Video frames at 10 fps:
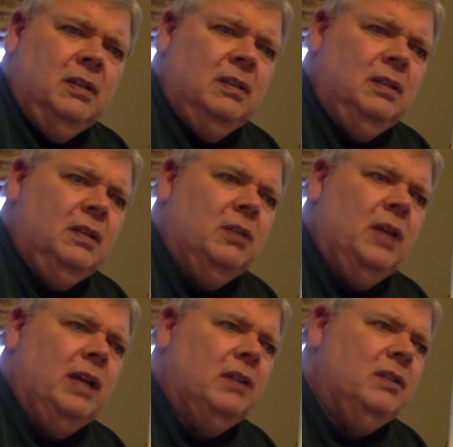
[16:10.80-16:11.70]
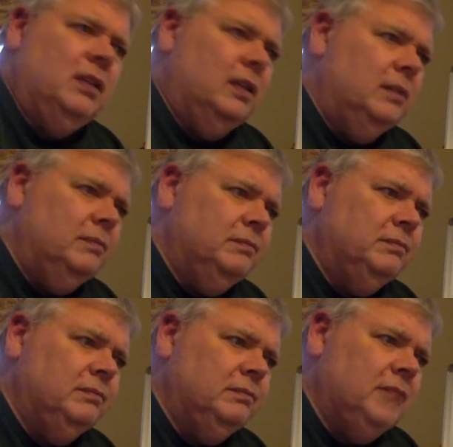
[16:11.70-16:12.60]
You had, I
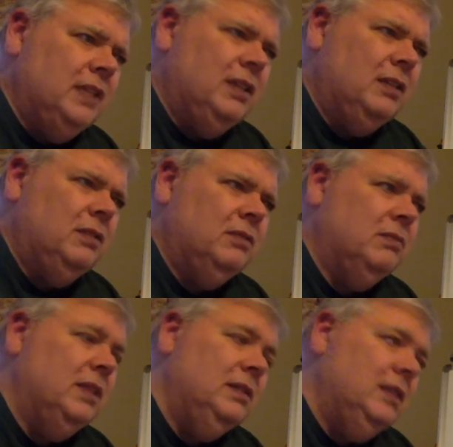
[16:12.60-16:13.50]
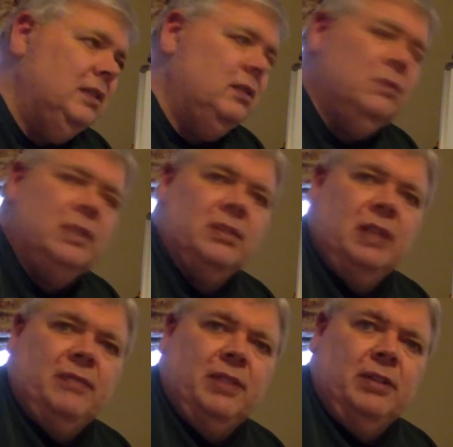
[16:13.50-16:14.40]
think I don't know what's
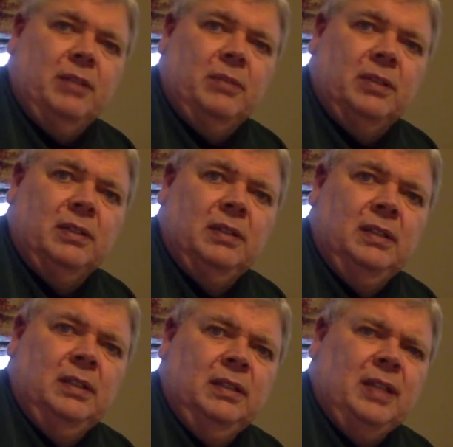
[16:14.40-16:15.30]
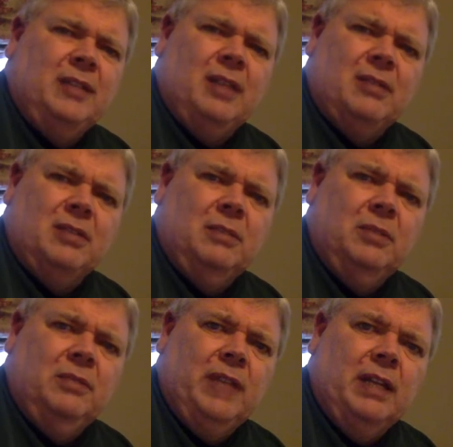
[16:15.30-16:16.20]
left there anymore. I think Tesla
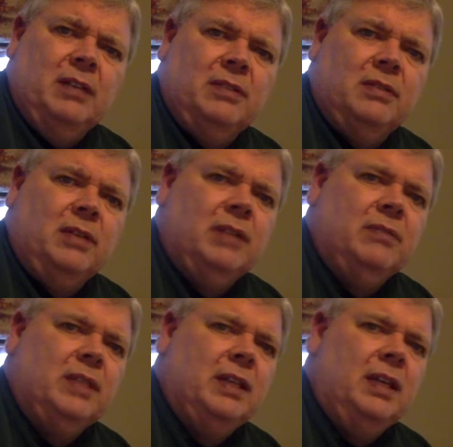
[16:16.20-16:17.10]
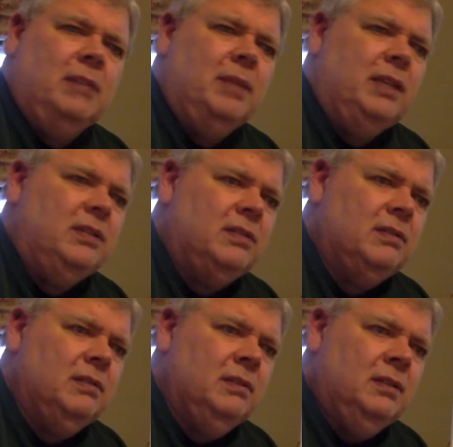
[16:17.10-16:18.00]
moved out, so I don't think anybody's
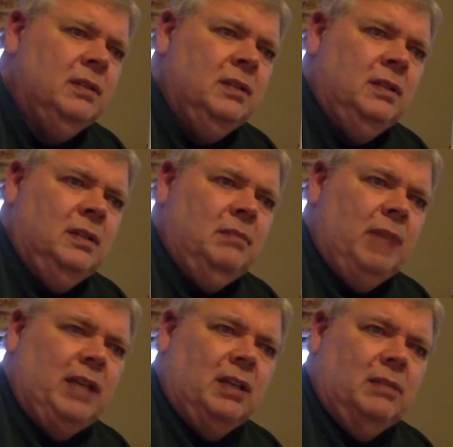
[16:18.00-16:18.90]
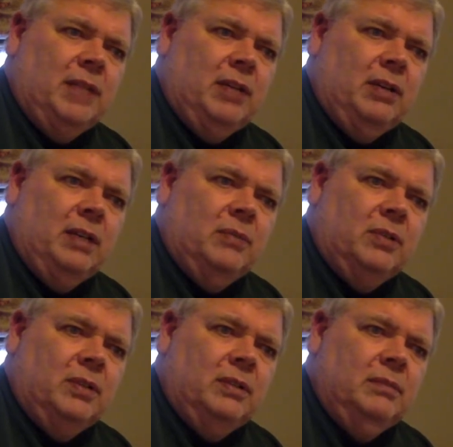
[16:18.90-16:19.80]
making them there
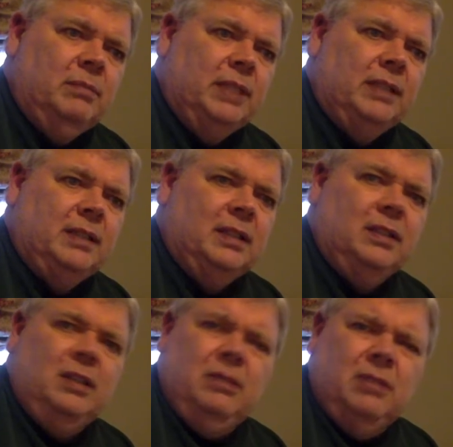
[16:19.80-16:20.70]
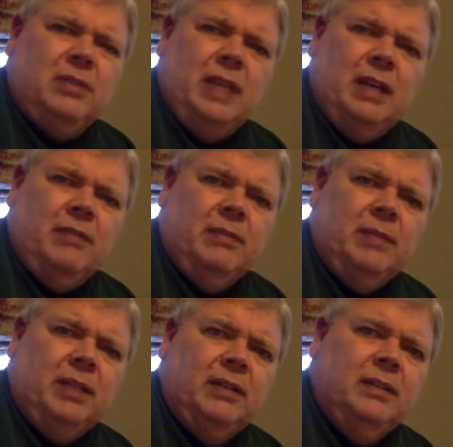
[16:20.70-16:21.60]
anymore. But you used to have them there.